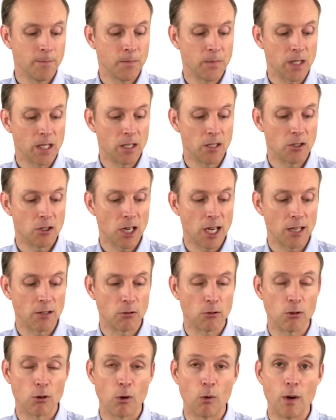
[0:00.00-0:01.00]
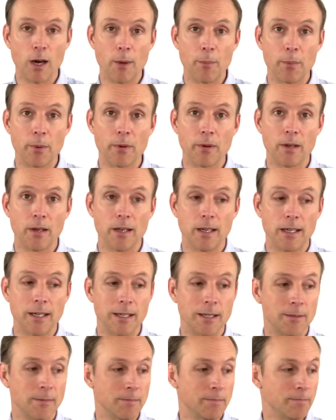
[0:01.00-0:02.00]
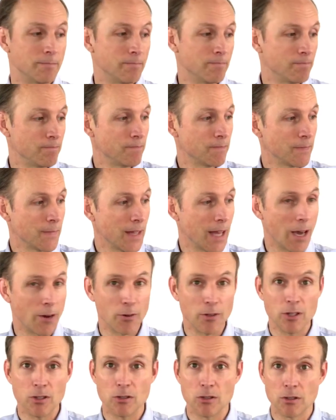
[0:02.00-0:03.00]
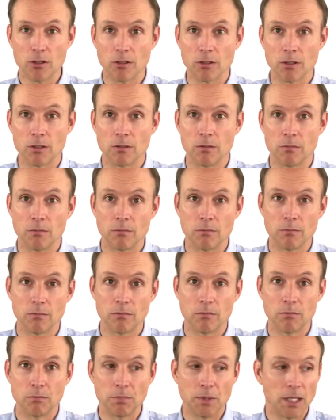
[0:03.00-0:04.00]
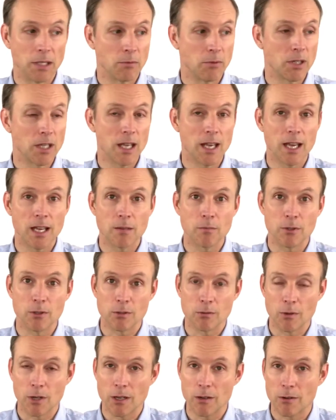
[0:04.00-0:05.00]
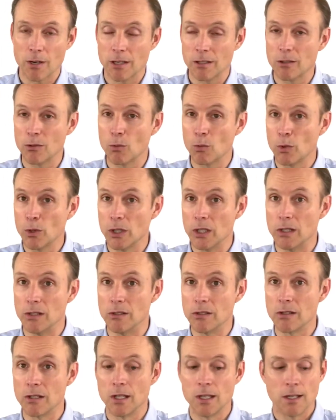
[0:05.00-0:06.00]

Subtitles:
Did a child grow up out in the dirt, playing with the animals, running around in the woods?